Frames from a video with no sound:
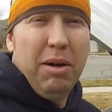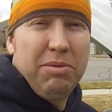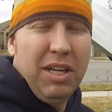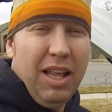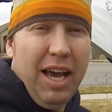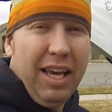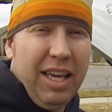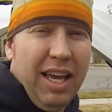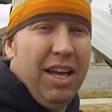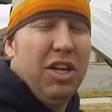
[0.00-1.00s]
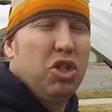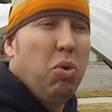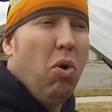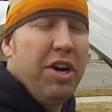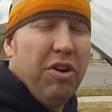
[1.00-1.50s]
to like
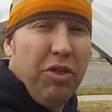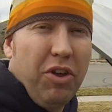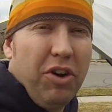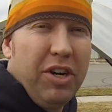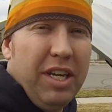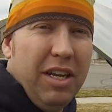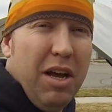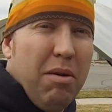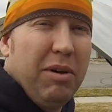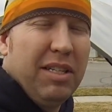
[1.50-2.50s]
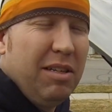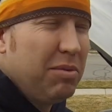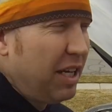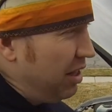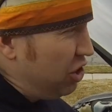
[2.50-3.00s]
20 or 30, but it seems
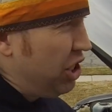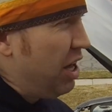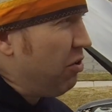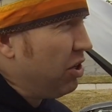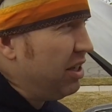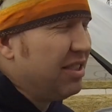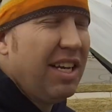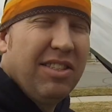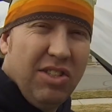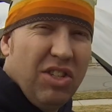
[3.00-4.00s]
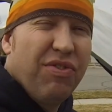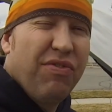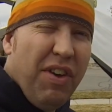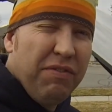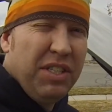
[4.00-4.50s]
like the general consensus is
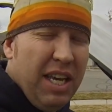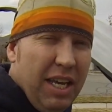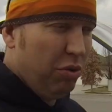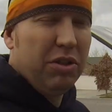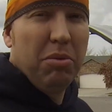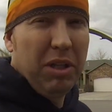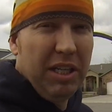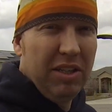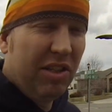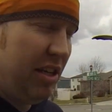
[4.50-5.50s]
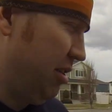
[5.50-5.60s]
15 to bleed the system.